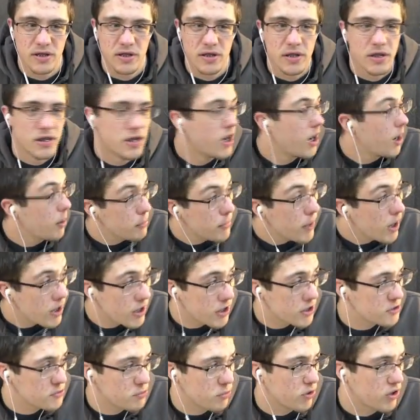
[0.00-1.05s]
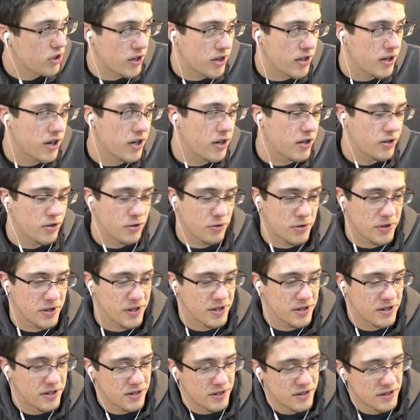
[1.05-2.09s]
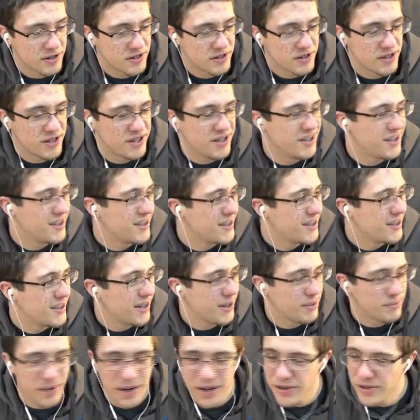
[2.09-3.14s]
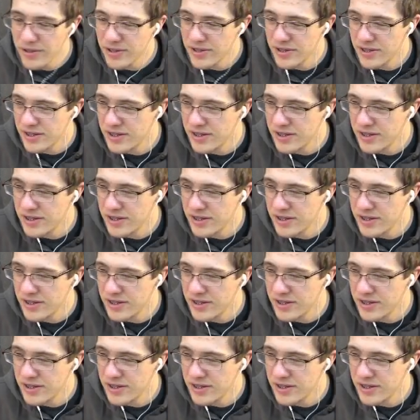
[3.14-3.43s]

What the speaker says: I'm not exporting again, okay. I'm not letting